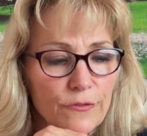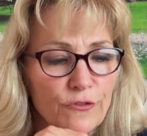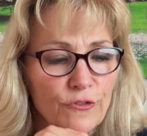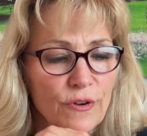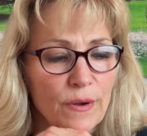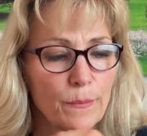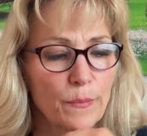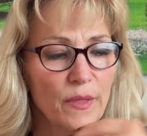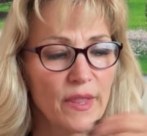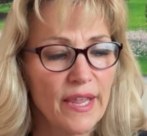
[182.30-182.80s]

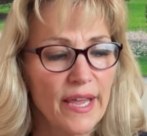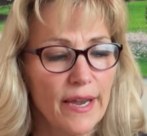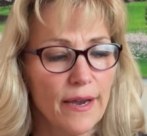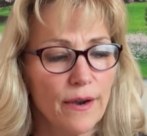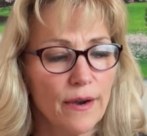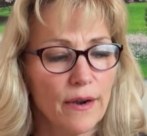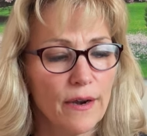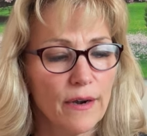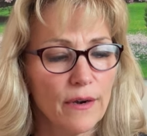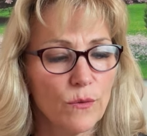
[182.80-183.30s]
from
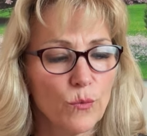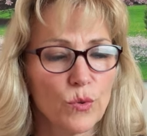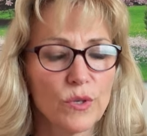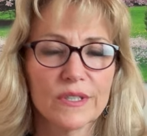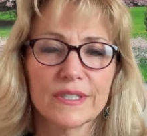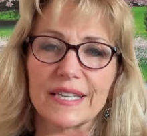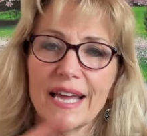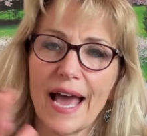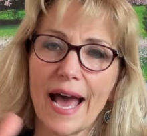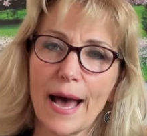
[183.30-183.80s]
there, we'll
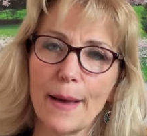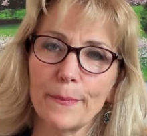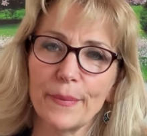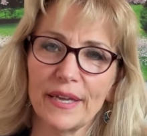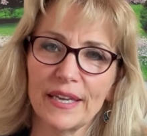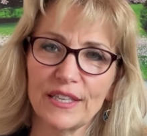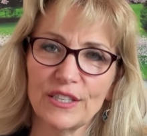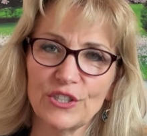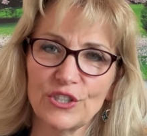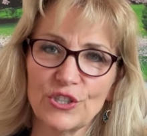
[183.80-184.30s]
tap
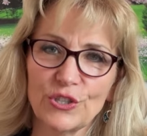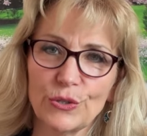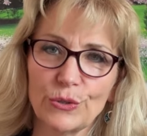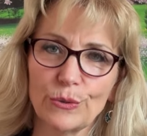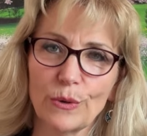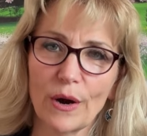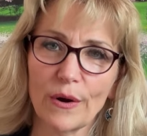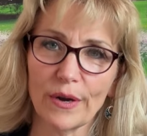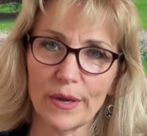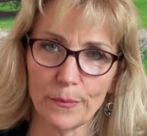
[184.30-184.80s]
into
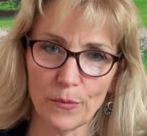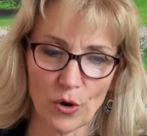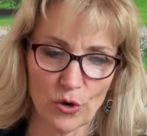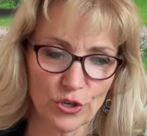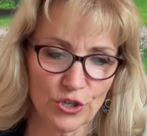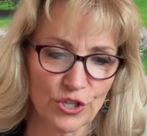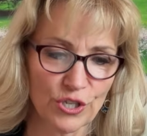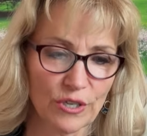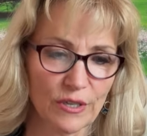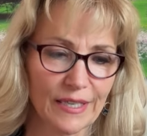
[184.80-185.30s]
our
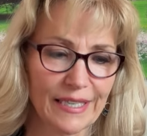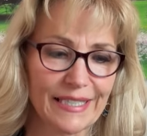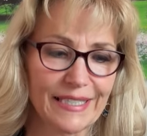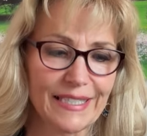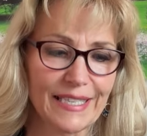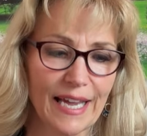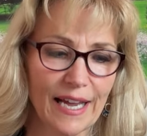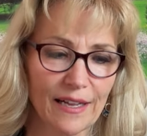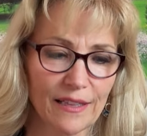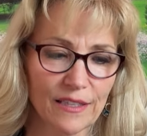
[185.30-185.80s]
emotional
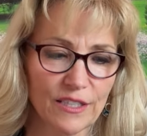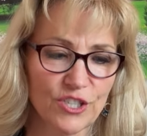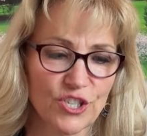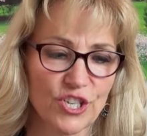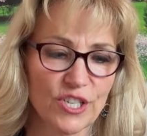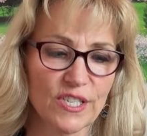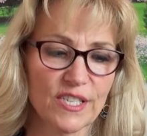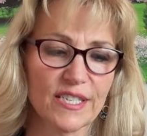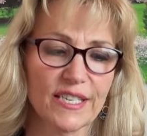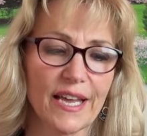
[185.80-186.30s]

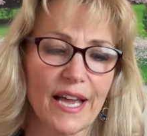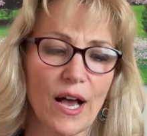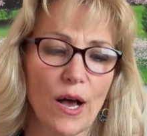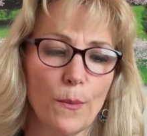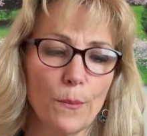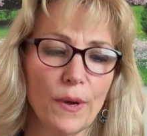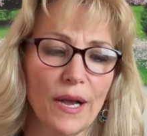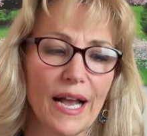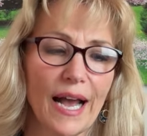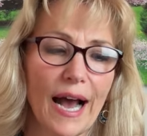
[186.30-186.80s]
intelligence to
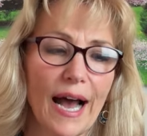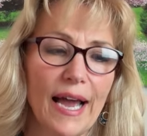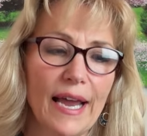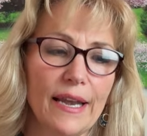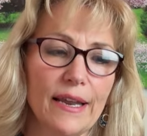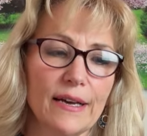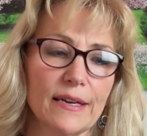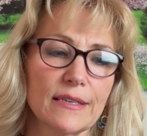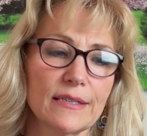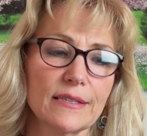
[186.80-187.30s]
help guide
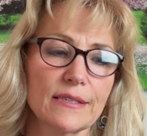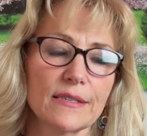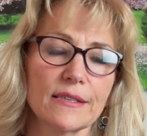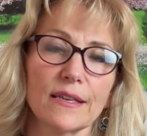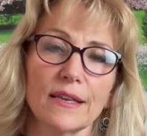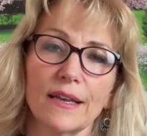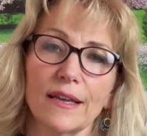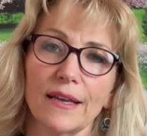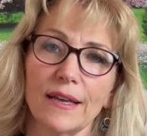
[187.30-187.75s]
us.